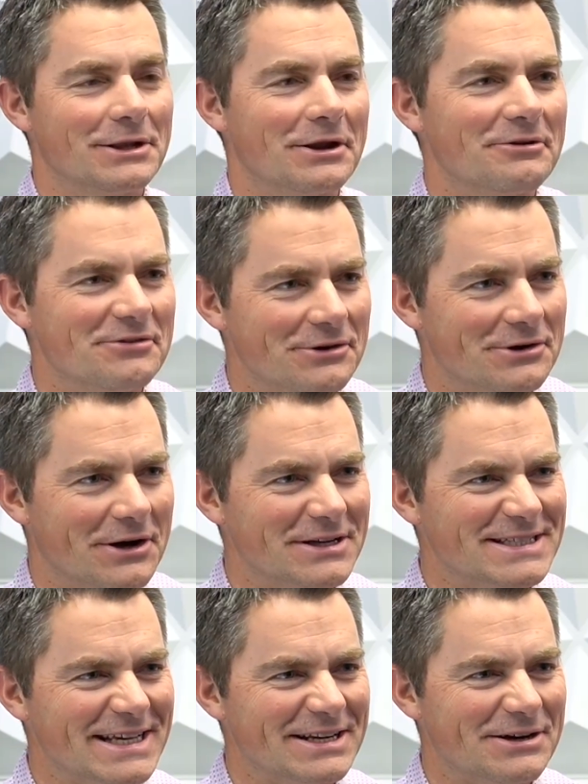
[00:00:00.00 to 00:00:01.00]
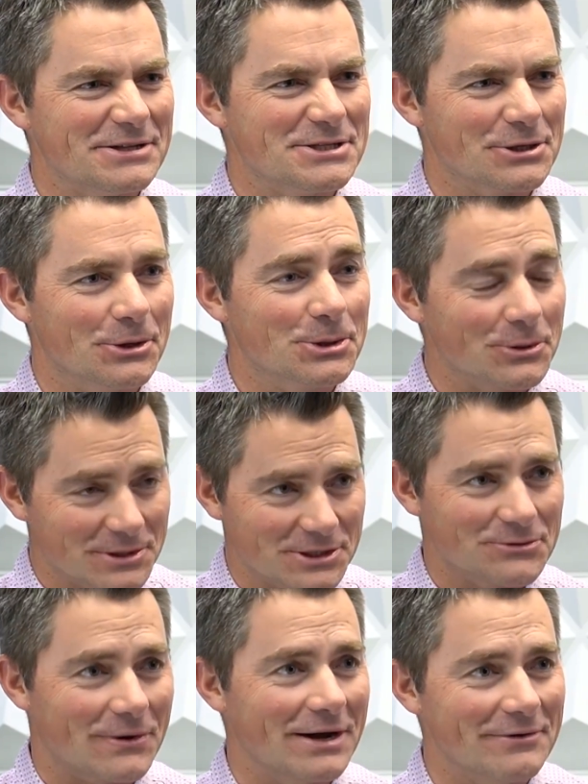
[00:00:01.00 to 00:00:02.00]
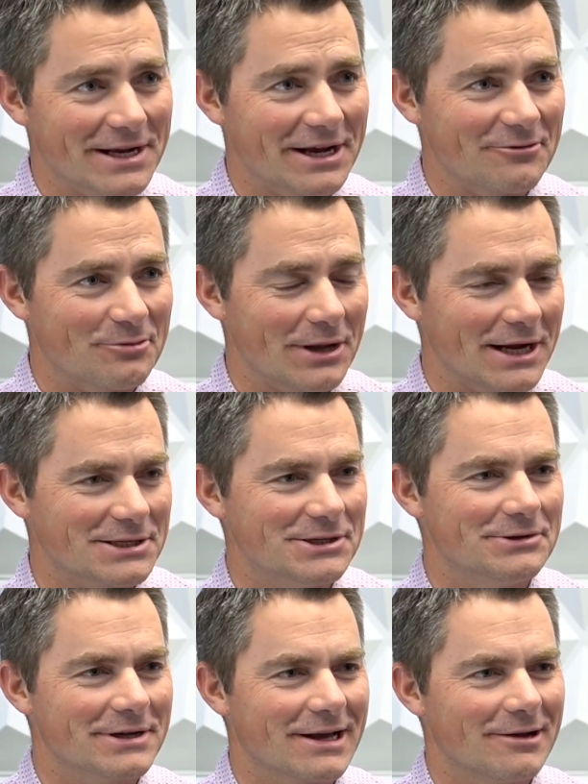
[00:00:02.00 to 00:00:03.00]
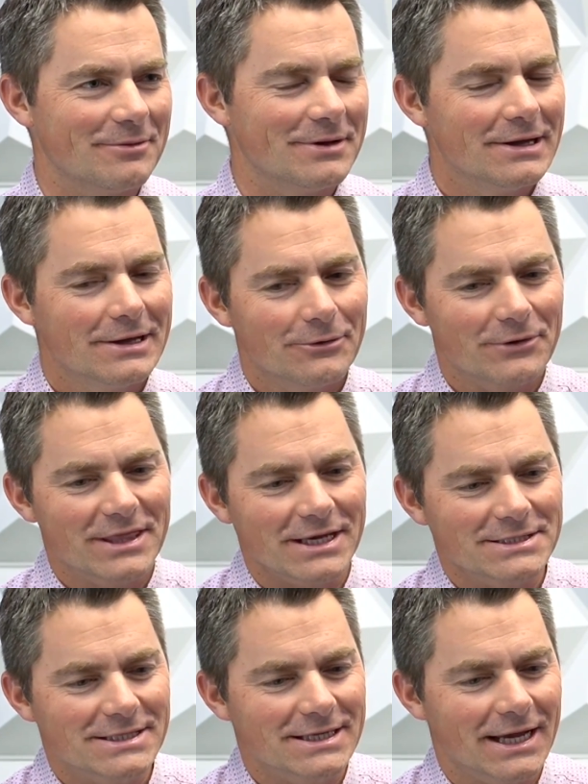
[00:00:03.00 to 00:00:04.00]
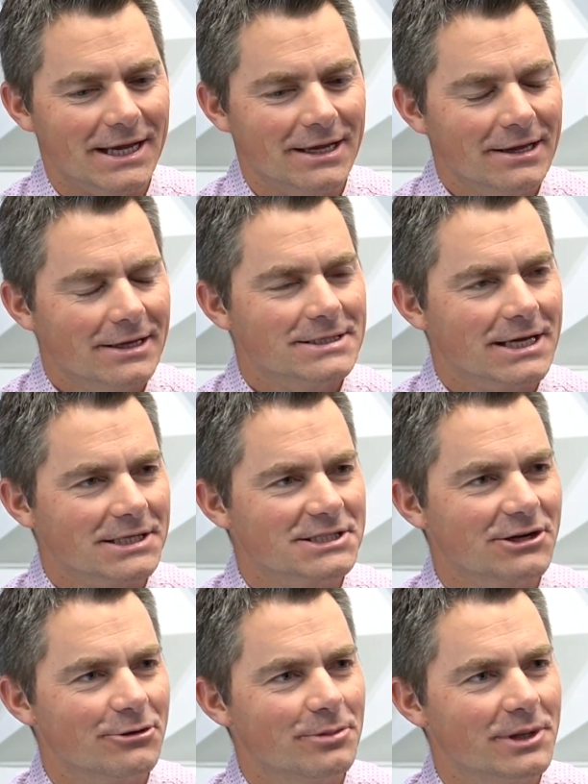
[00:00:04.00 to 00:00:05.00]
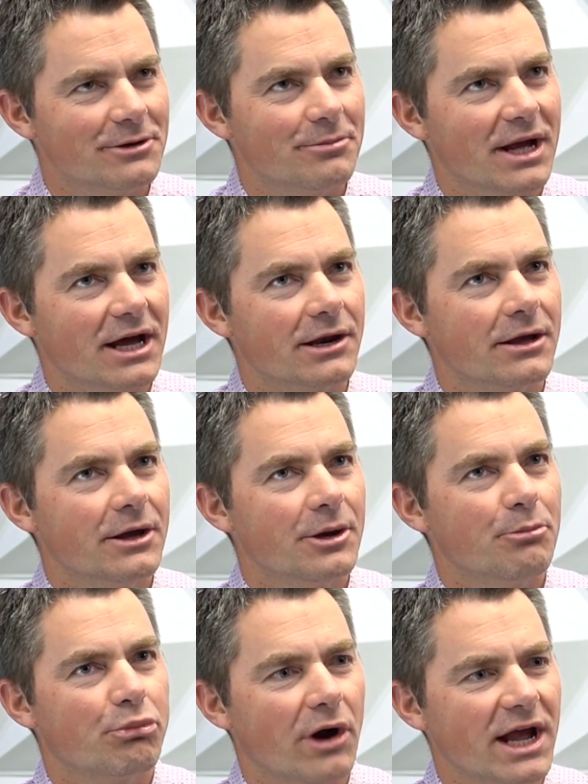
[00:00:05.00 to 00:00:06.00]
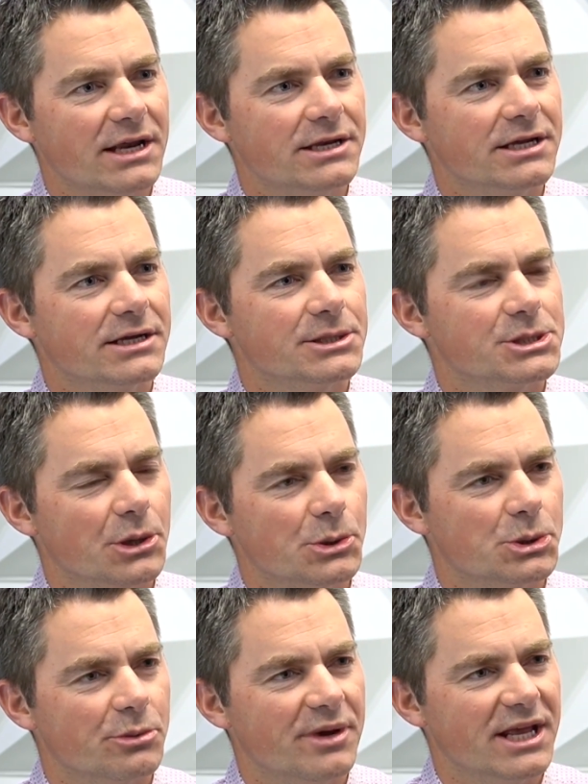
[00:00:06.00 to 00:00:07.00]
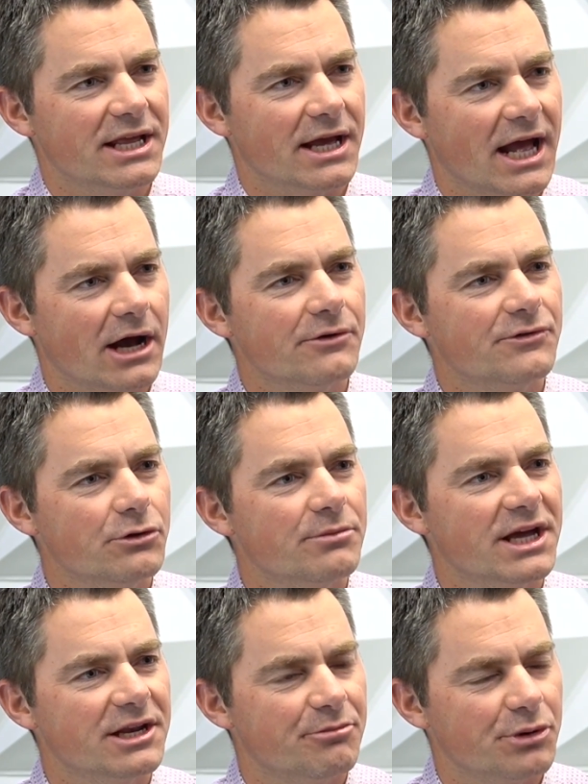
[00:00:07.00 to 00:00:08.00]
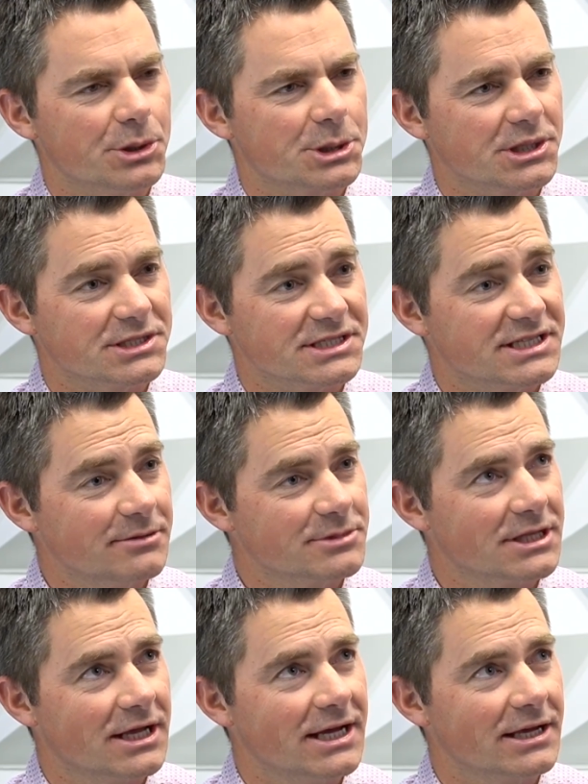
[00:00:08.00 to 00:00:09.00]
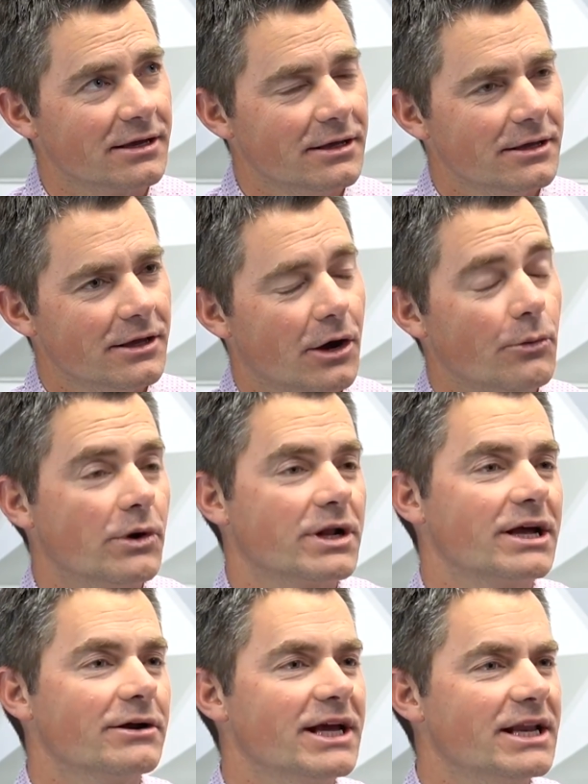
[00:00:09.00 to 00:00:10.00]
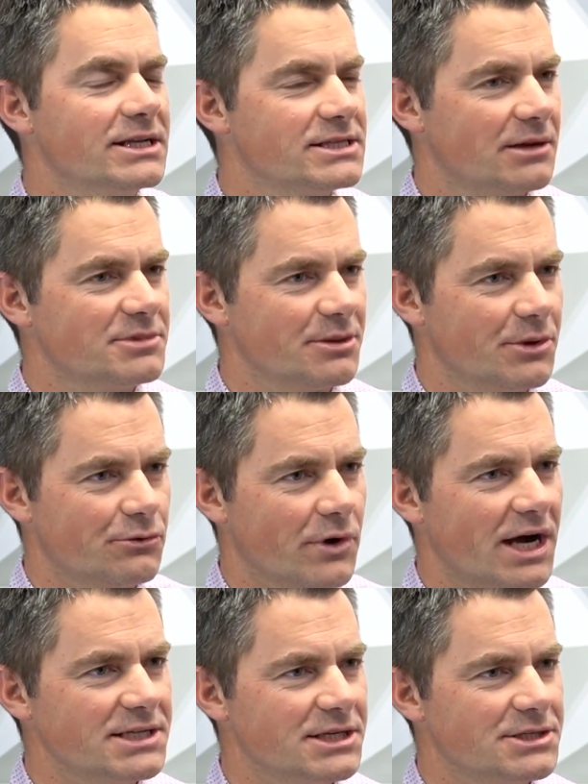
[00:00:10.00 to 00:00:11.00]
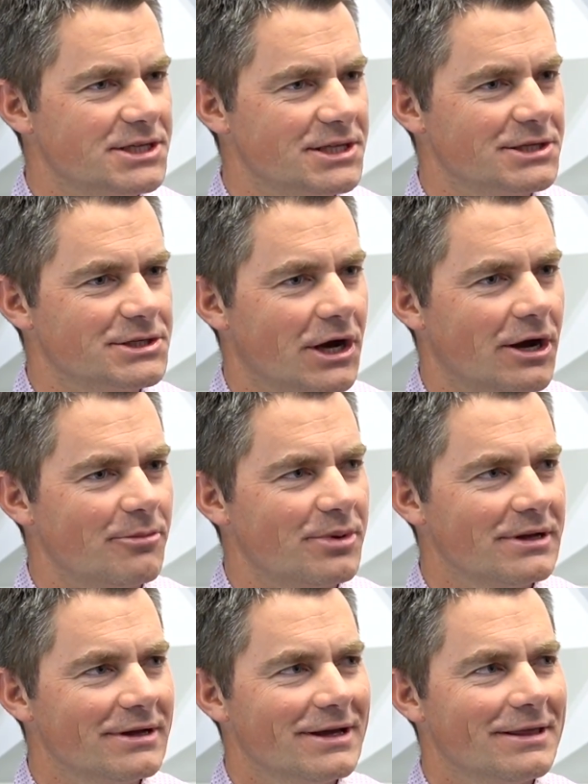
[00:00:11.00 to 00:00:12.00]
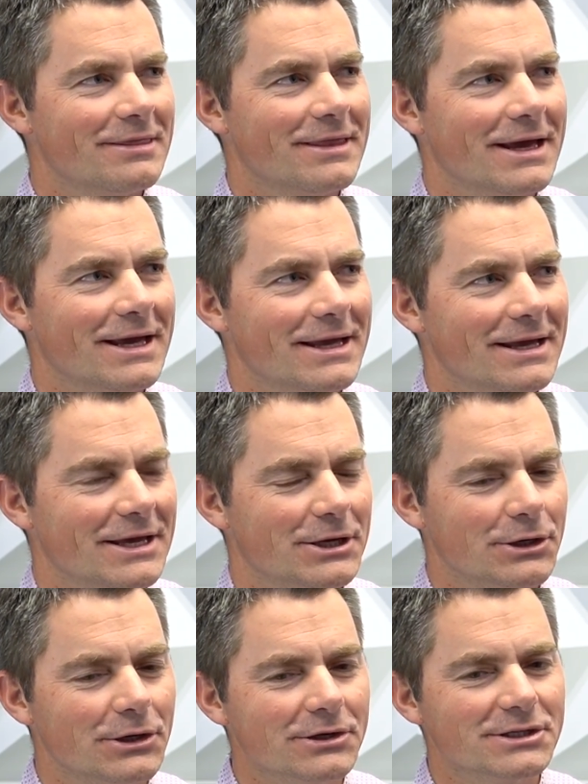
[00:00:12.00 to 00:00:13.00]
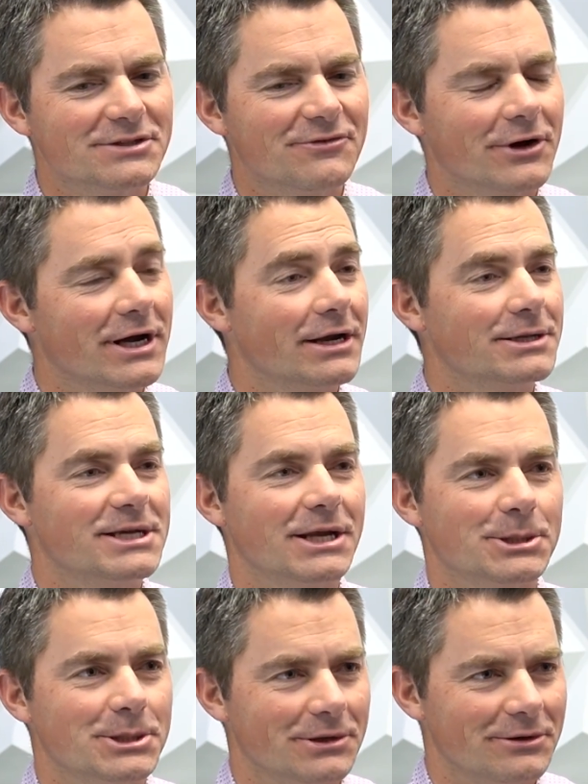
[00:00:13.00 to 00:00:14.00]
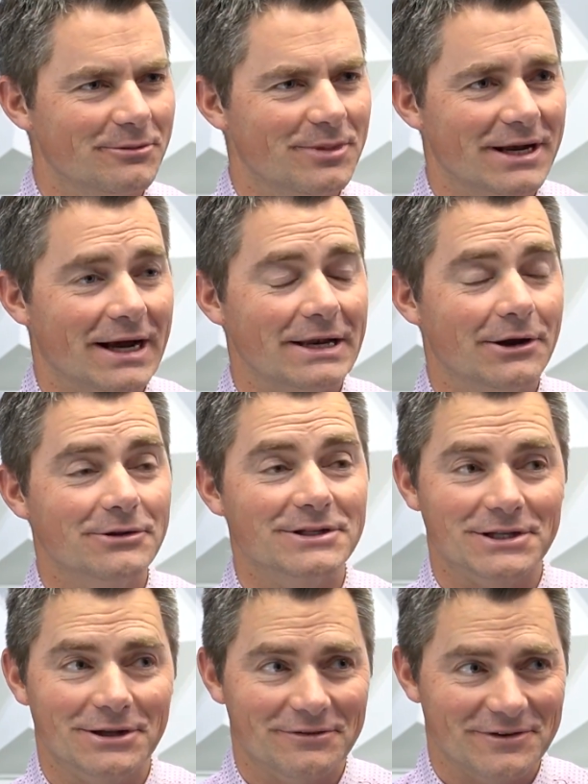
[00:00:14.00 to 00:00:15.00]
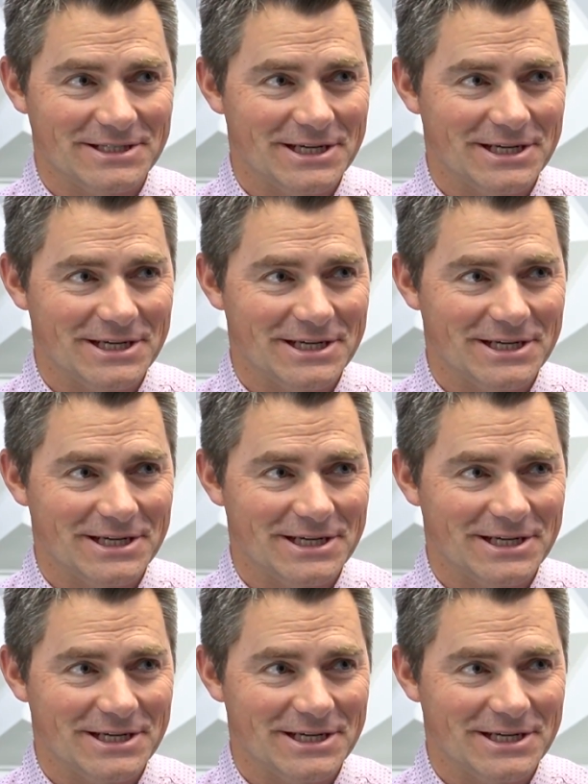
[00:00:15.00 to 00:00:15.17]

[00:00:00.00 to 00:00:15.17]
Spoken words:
a lot of your content on social, which is why we kind of plucked you to come with us today. Tell us a little bit about branding and social media. How have you made a push? Because it seems like, well, clearly anytime someone rises to the top, it looks very unintentional, but I know there's a lot of